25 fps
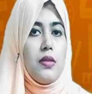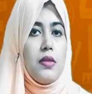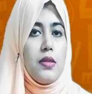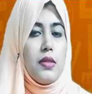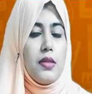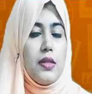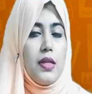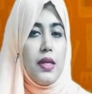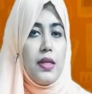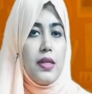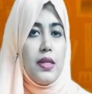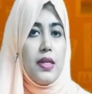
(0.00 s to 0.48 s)

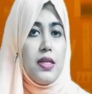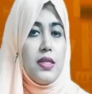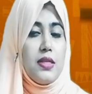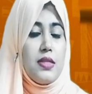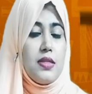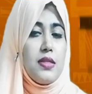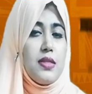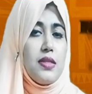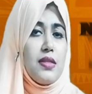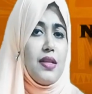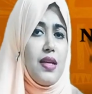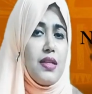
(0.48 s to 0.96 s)
That
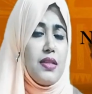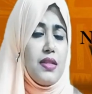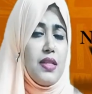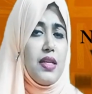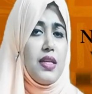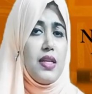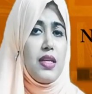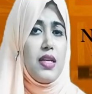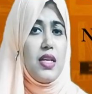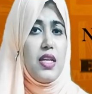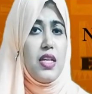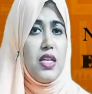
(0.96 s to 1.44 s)
is,
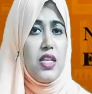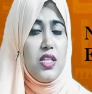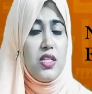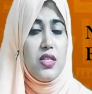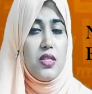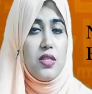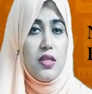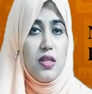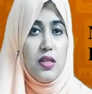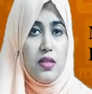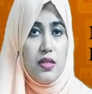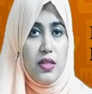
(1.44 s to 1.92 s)
nothing is
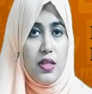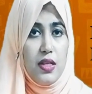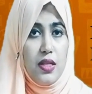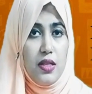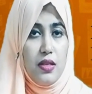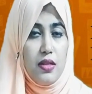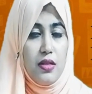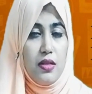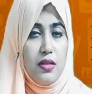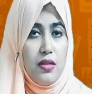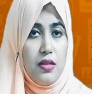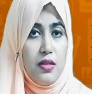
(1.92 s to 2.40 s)

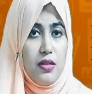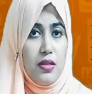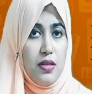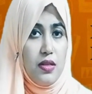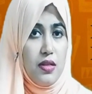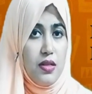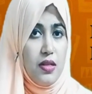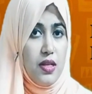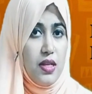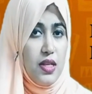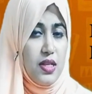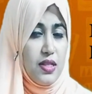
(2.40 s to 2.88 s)
certain,
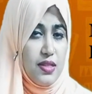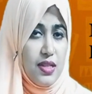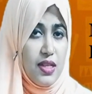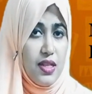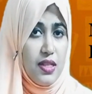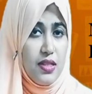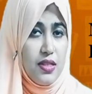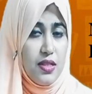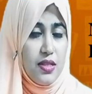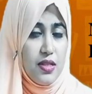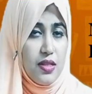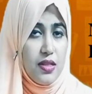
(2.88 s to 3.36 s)
is
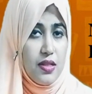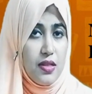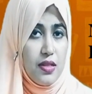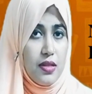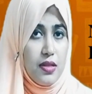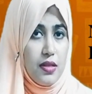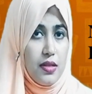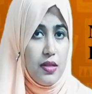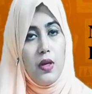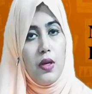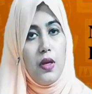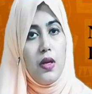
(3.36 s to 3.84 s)
it?
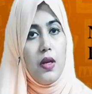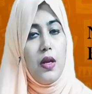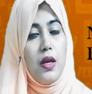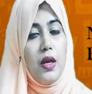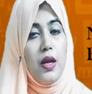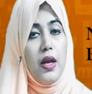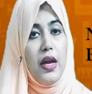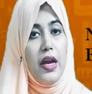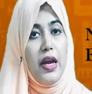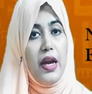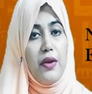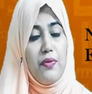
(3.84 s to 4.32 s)

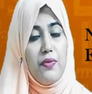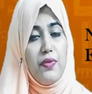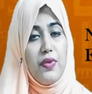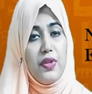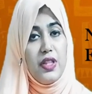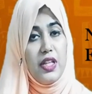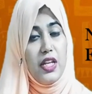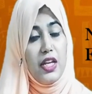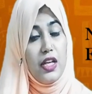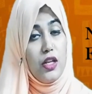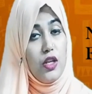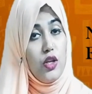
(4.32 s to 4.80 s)

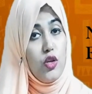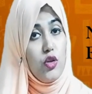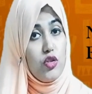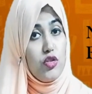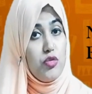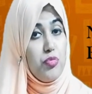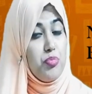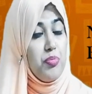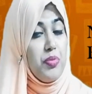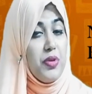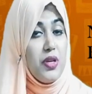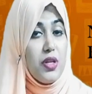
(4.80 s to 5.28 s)
Everything
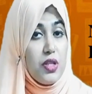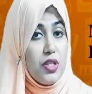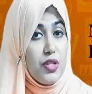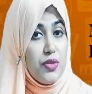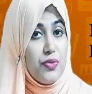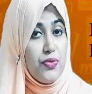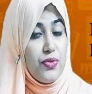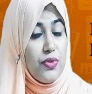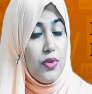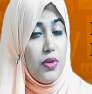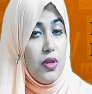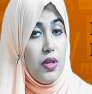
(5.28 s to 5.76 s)
looked
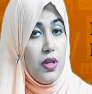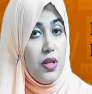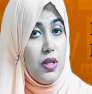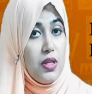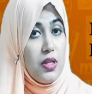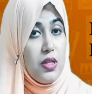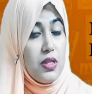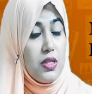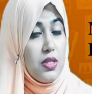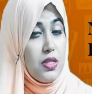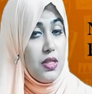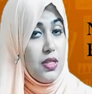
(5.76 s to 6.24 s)
beautiful,
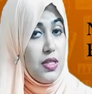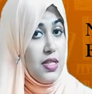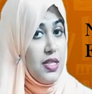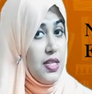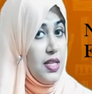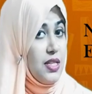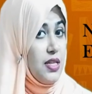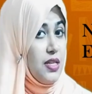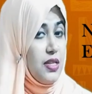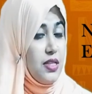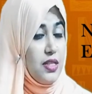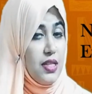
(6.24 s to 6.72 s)

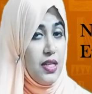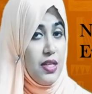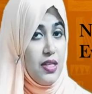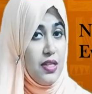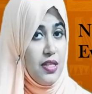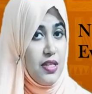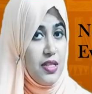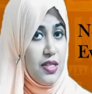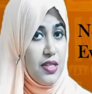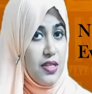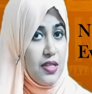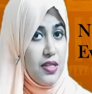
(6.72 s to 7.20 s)
didn't
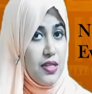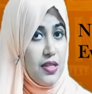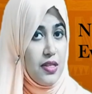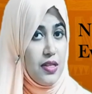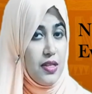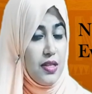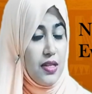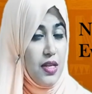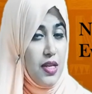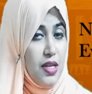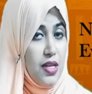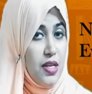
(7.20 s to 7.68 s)
it?
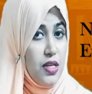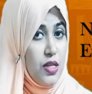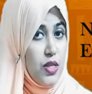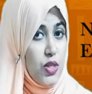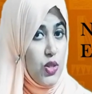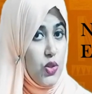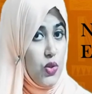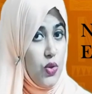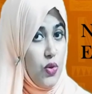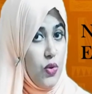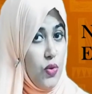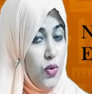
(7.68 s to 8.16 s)

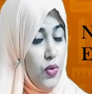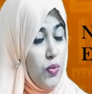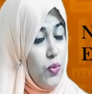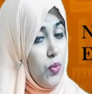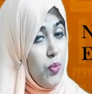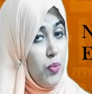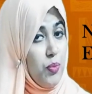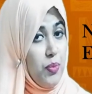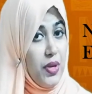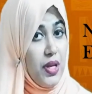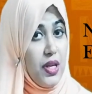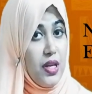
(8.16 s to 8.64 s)
So
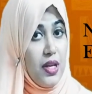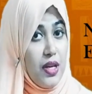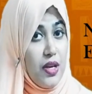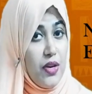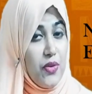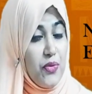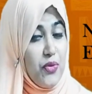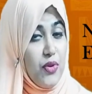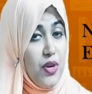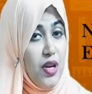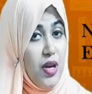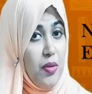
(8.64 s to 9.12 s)
be
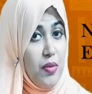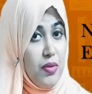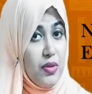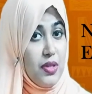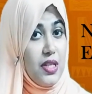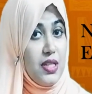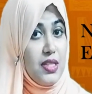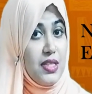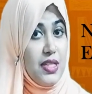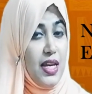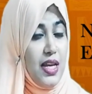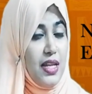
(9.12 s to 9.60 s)
careful about
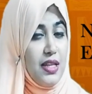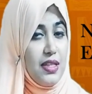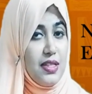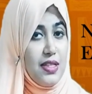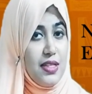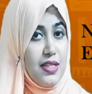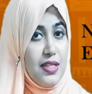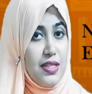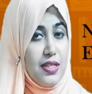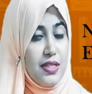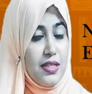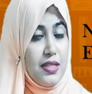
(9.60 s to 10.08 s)
the
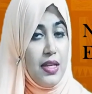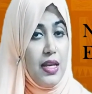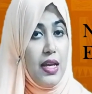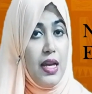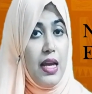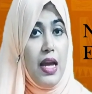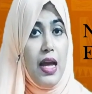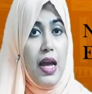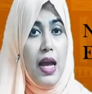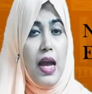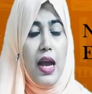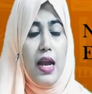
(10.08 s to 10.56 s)
tense.
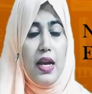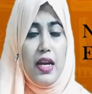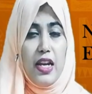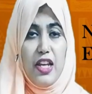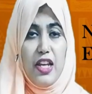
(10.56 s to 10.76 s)
And